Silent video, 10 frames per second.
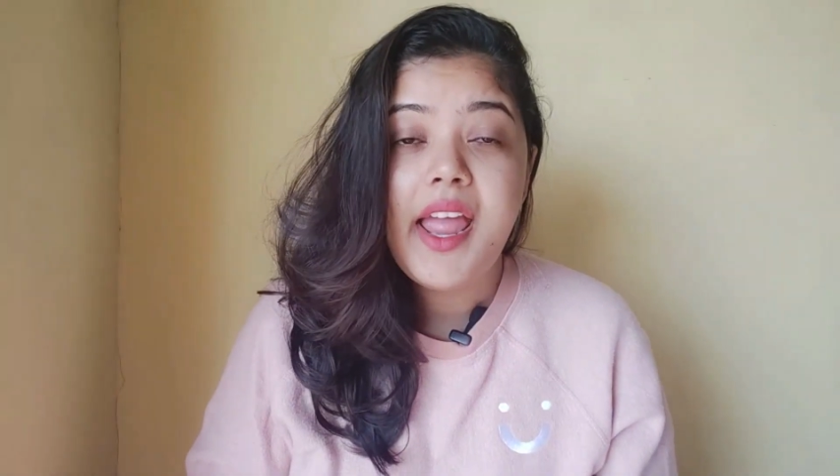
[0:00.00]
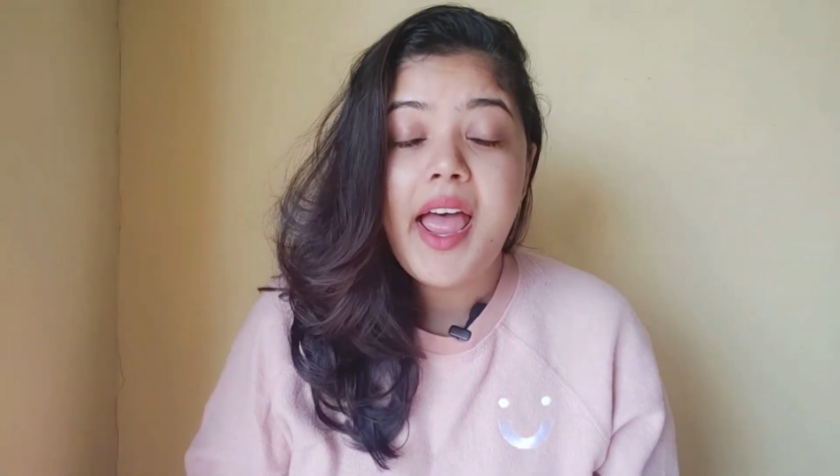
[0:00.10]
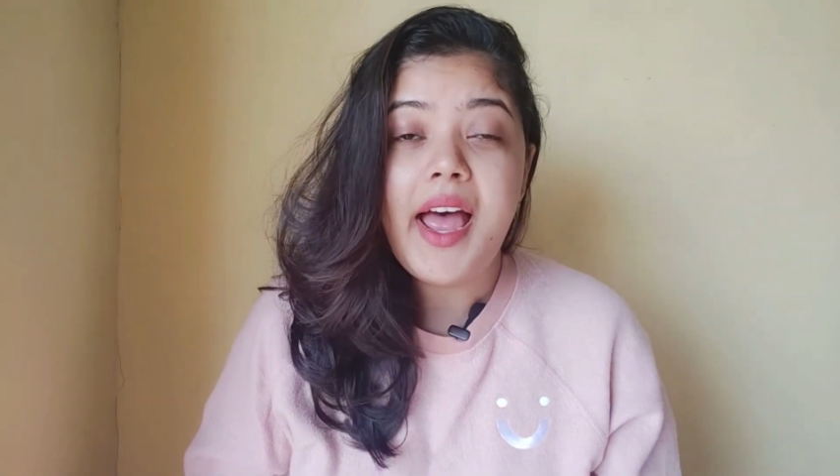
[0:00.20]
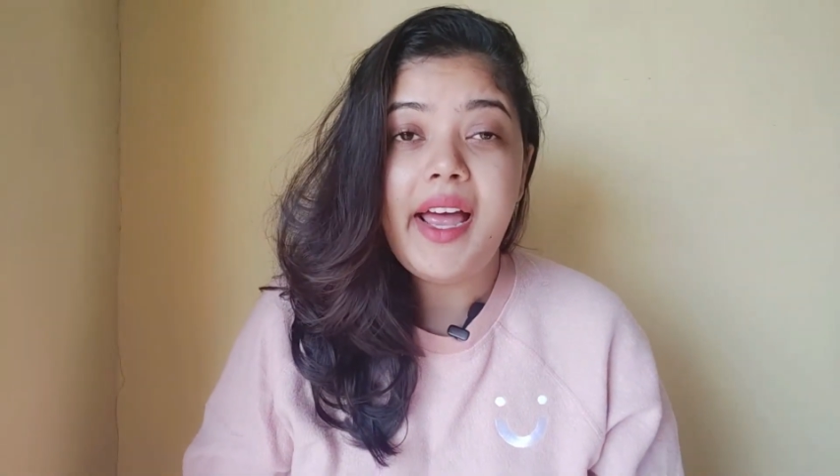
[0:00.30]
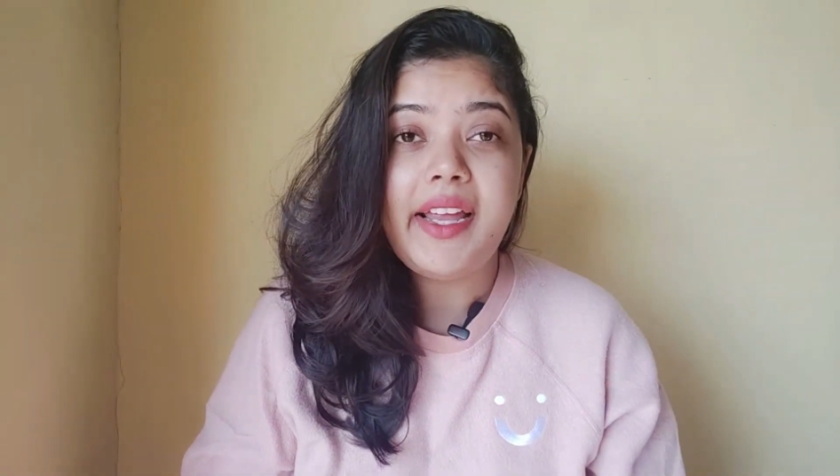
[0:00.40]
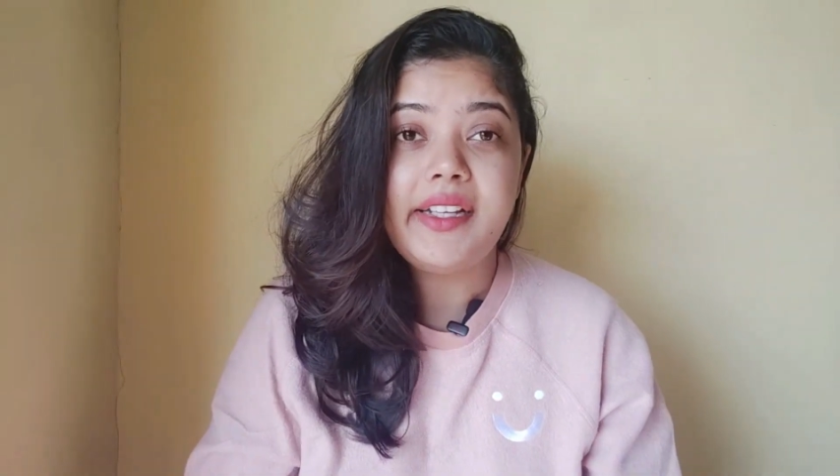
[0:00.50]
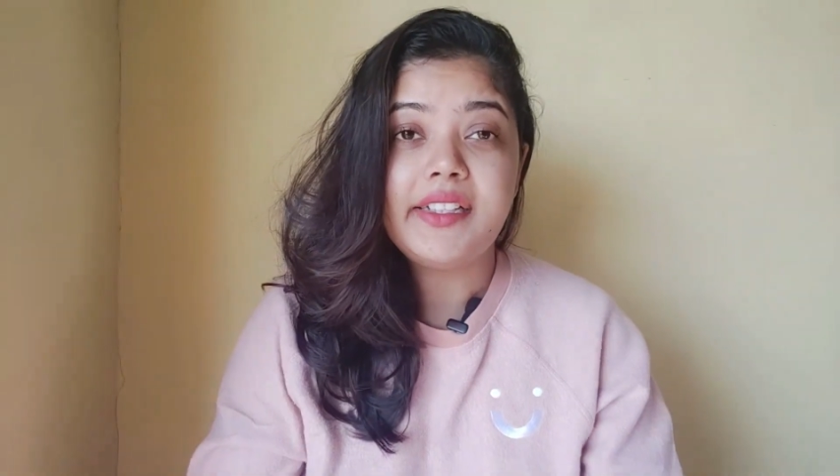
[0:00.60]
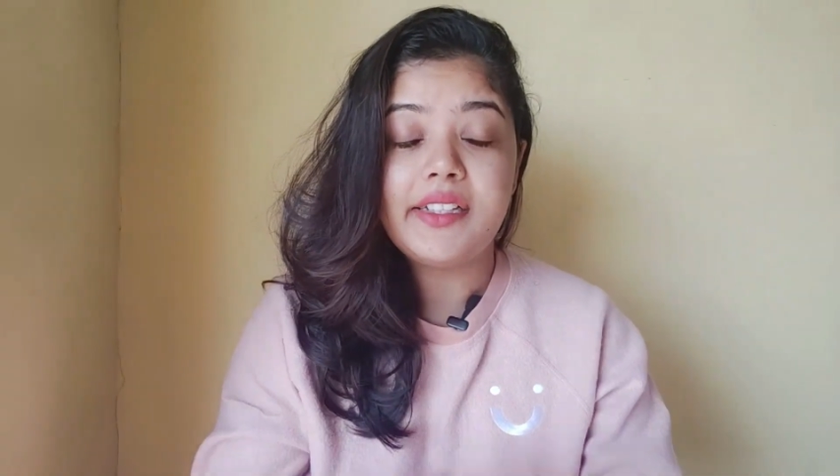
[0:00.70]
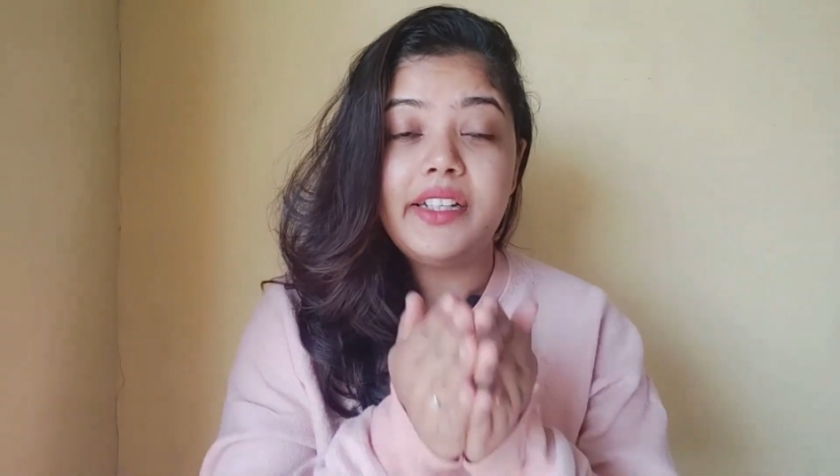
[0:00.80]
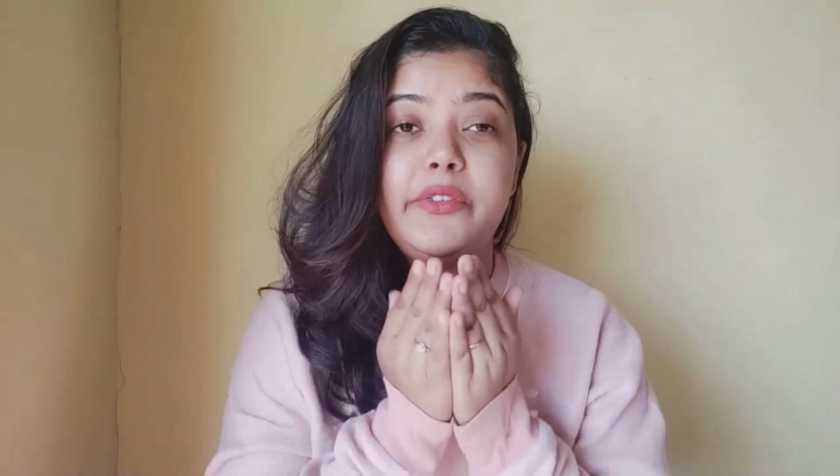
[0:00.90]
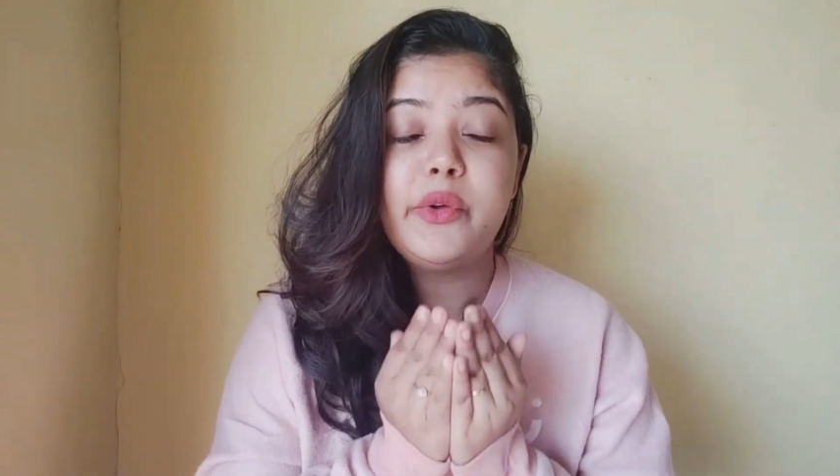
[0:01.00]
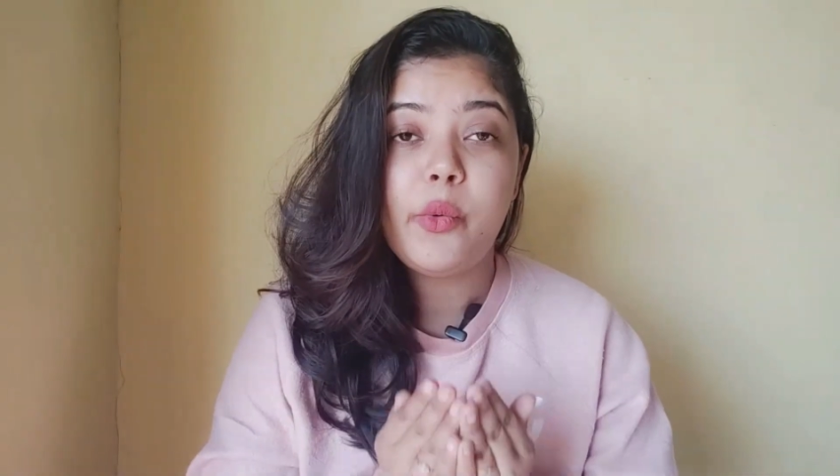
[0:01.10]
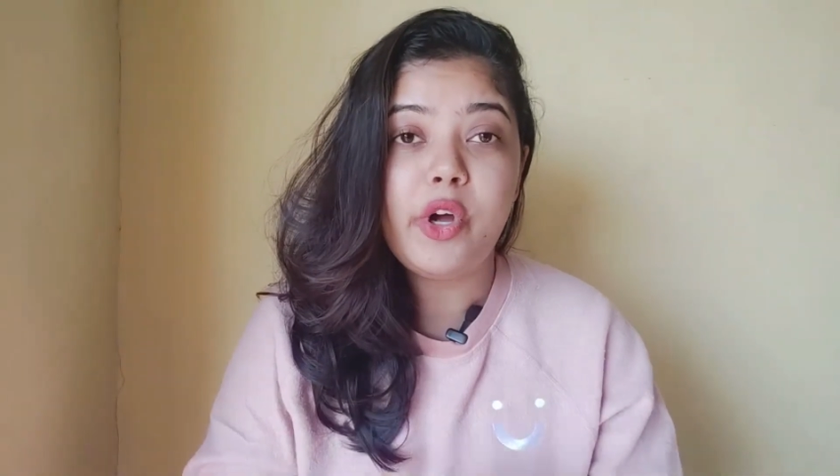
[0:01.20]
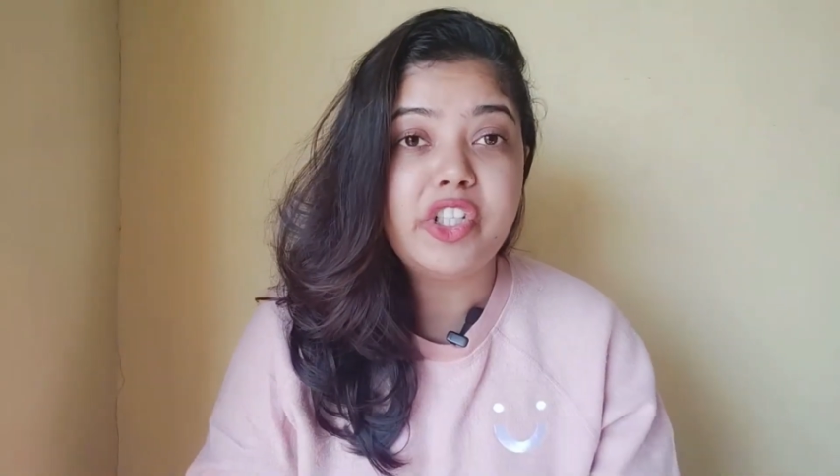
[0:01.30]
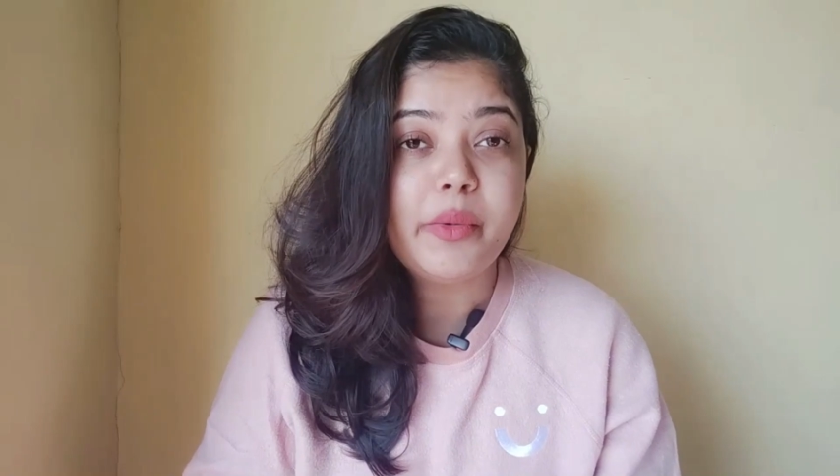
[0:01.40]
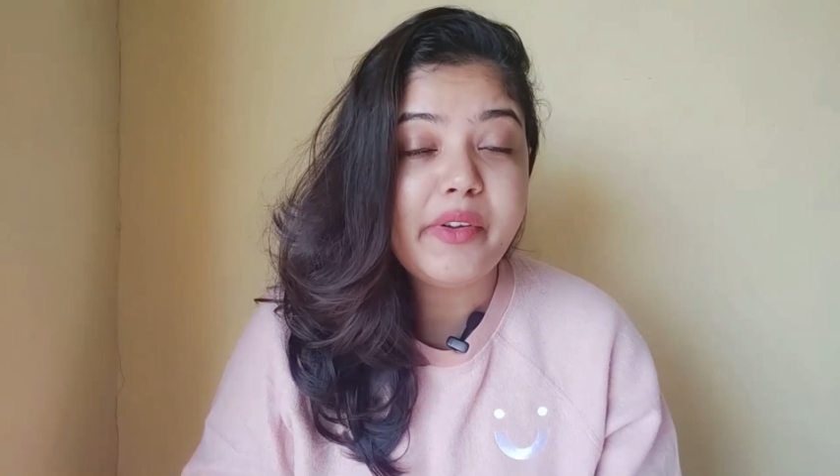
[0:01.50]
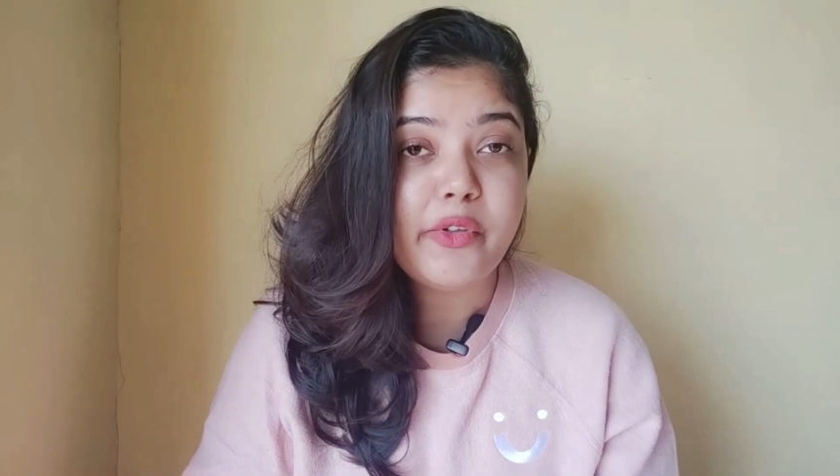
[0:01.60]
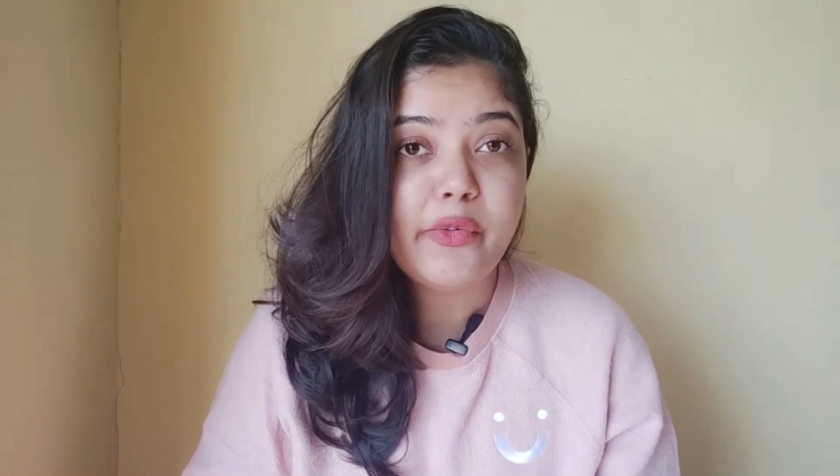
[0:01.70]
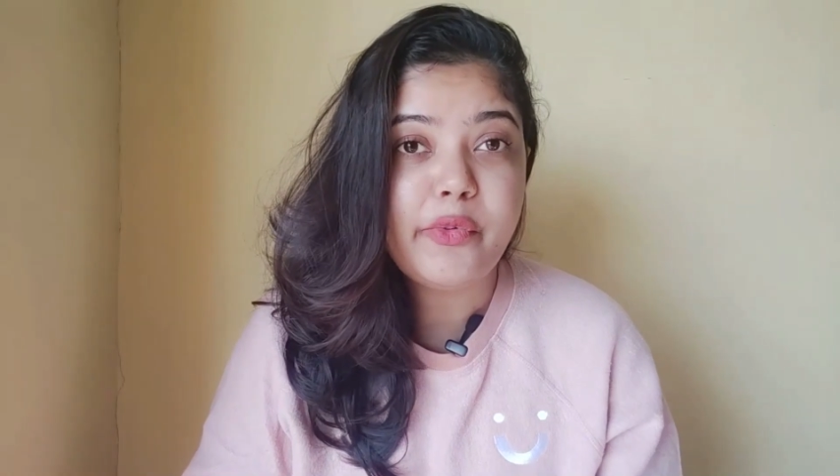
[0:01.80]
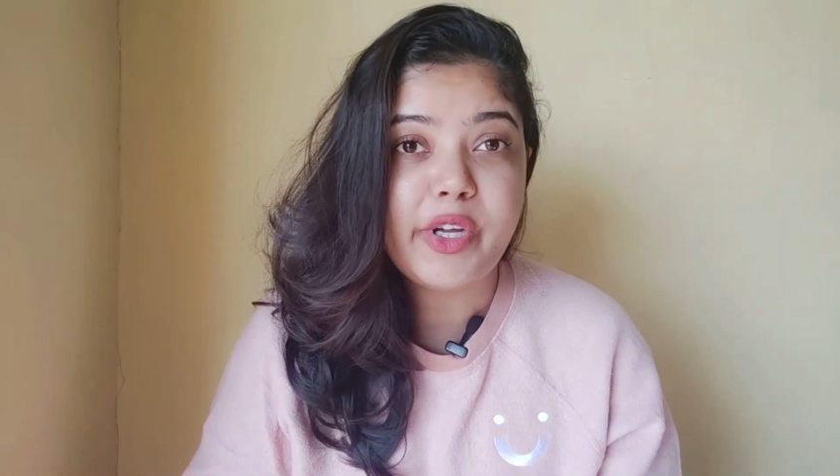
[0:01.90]
and if you're watching me for the
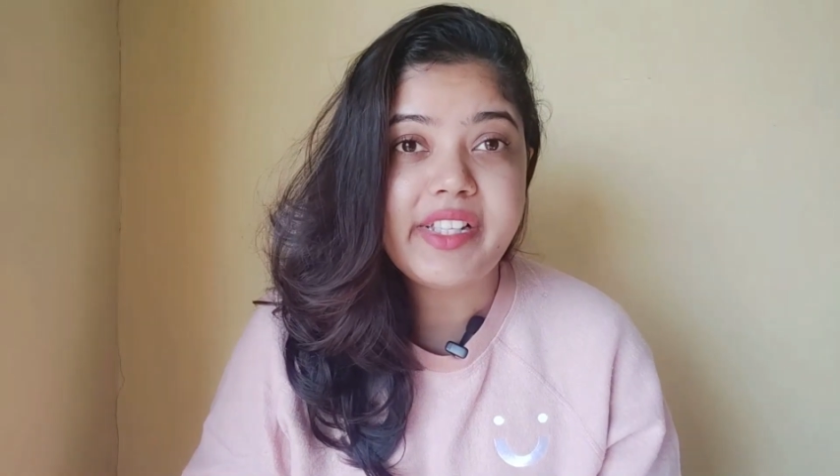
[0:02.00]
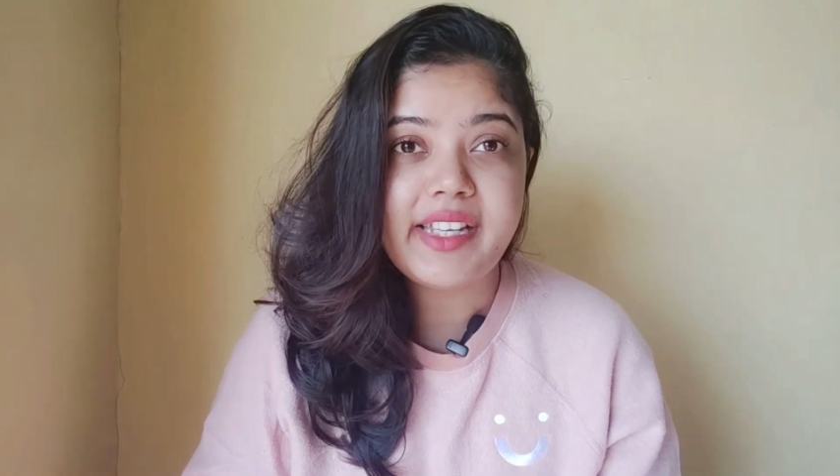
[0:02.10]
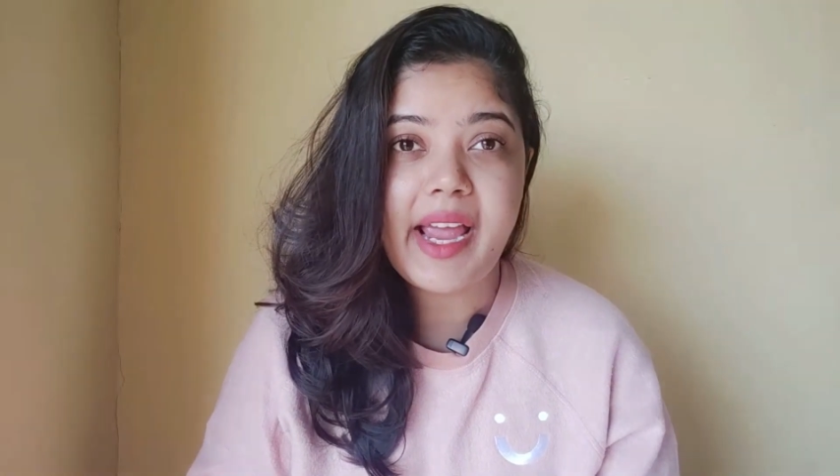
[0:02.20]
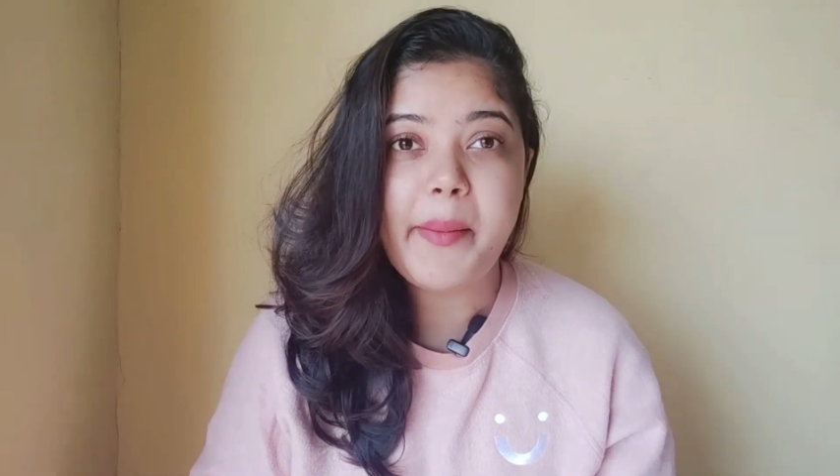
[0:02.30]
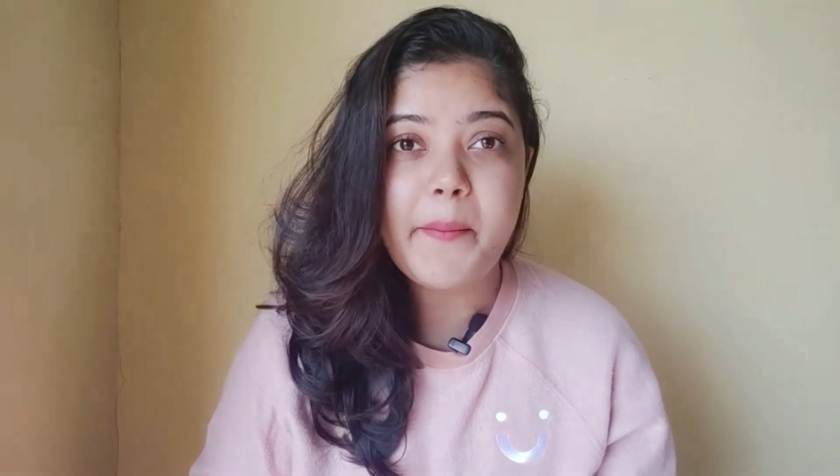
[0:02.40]
first time,